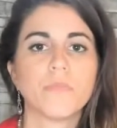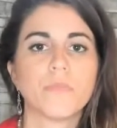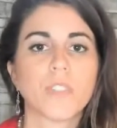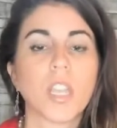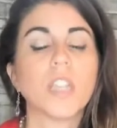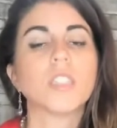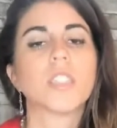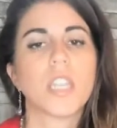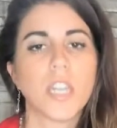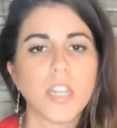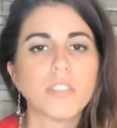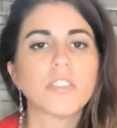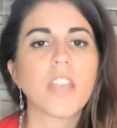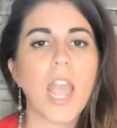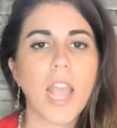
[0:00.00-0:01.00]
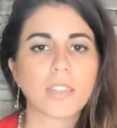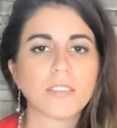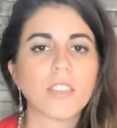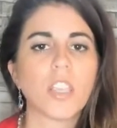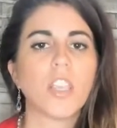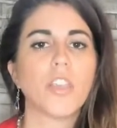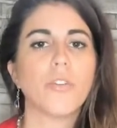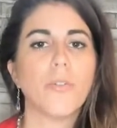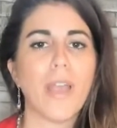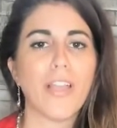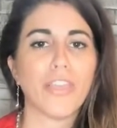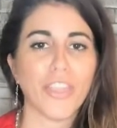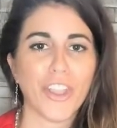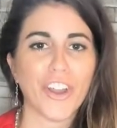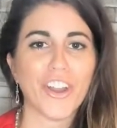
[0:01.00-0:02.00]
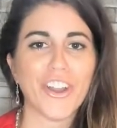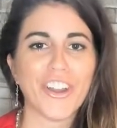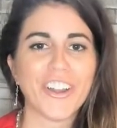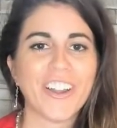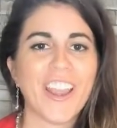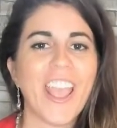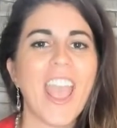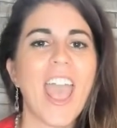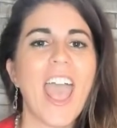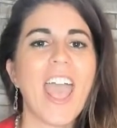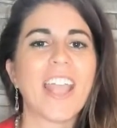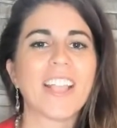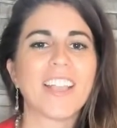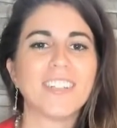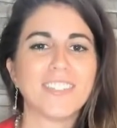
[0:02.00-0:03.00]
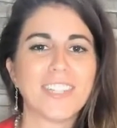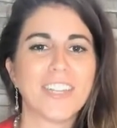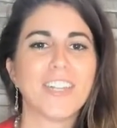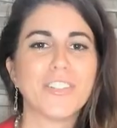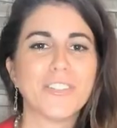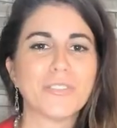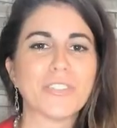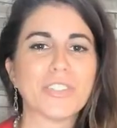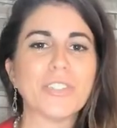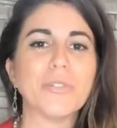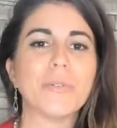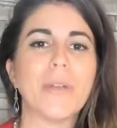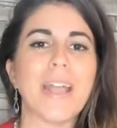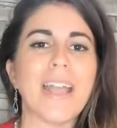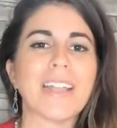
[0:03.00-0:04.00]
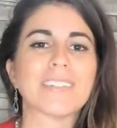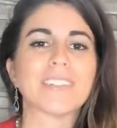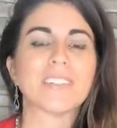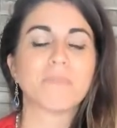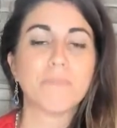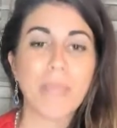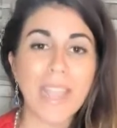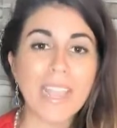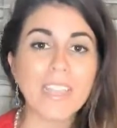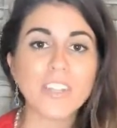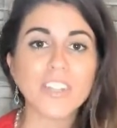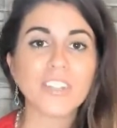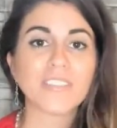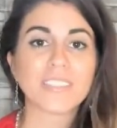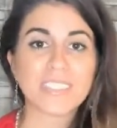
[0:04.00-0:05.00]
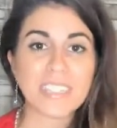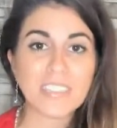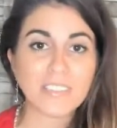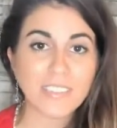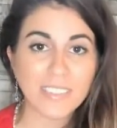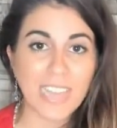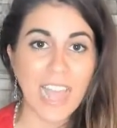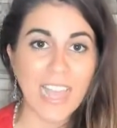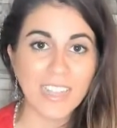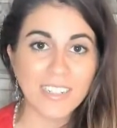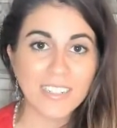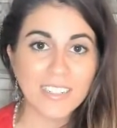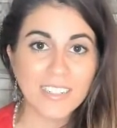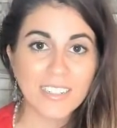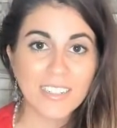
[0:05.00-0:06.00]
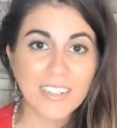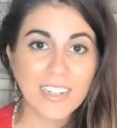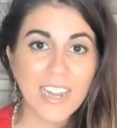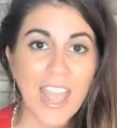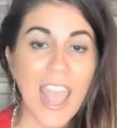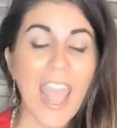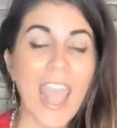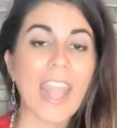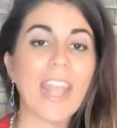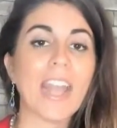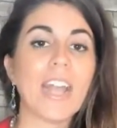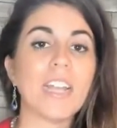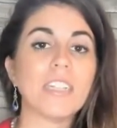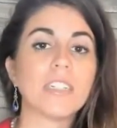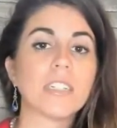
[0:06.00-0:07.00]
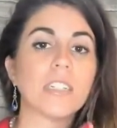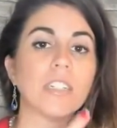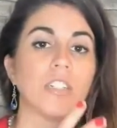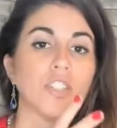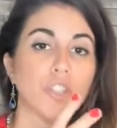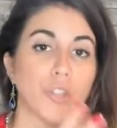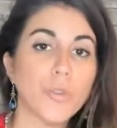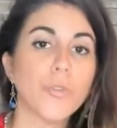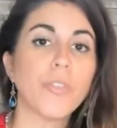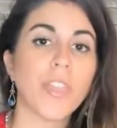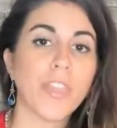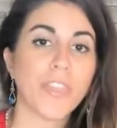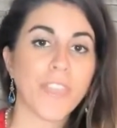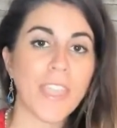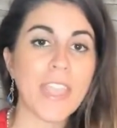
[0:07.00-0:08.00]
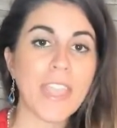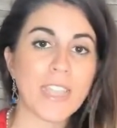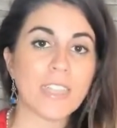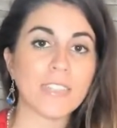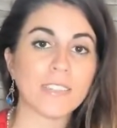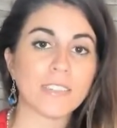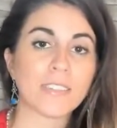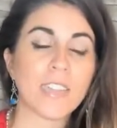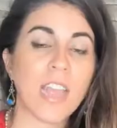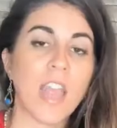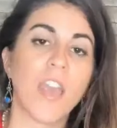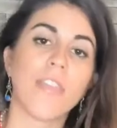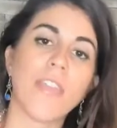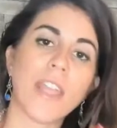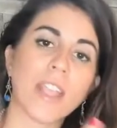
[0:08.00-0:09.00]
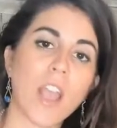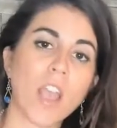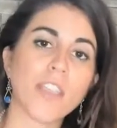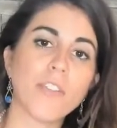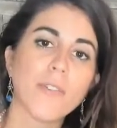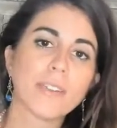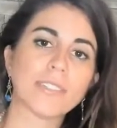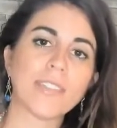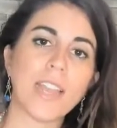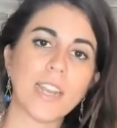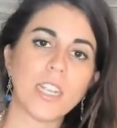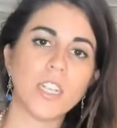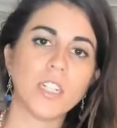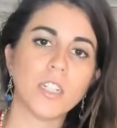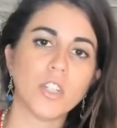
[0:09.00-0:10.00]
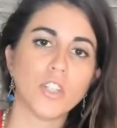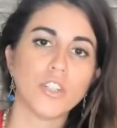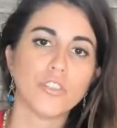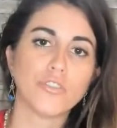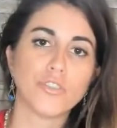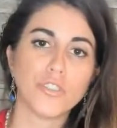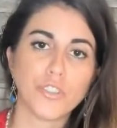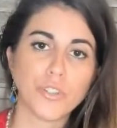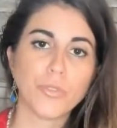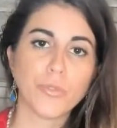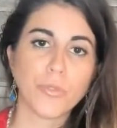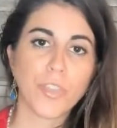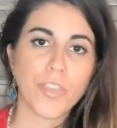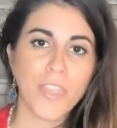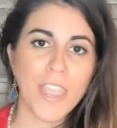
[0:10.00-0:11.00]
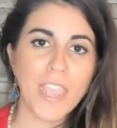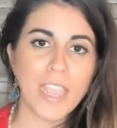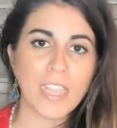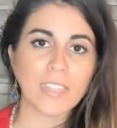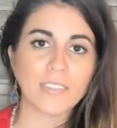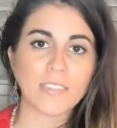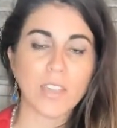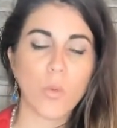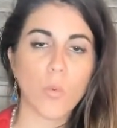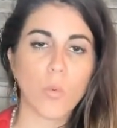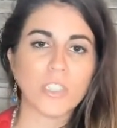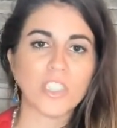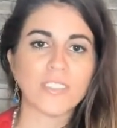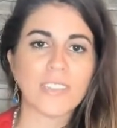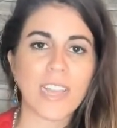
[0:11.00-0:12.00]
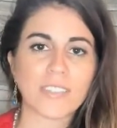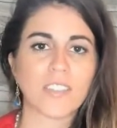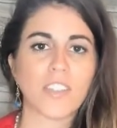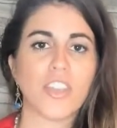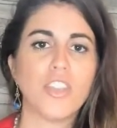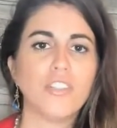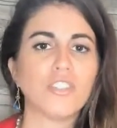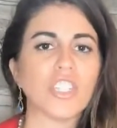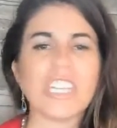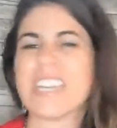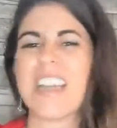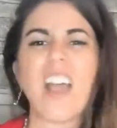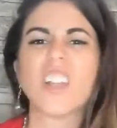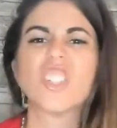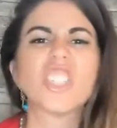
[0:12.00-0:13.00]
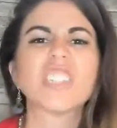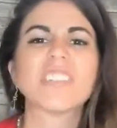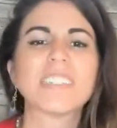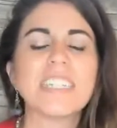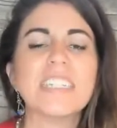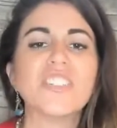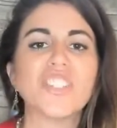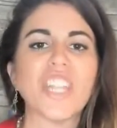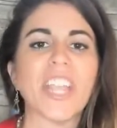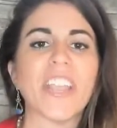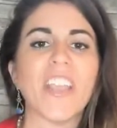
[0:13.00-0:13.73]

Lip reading: continue to execute and learn and continue to expand your skill set and do the things that got you excited to do the things, which is execution, not just teaching,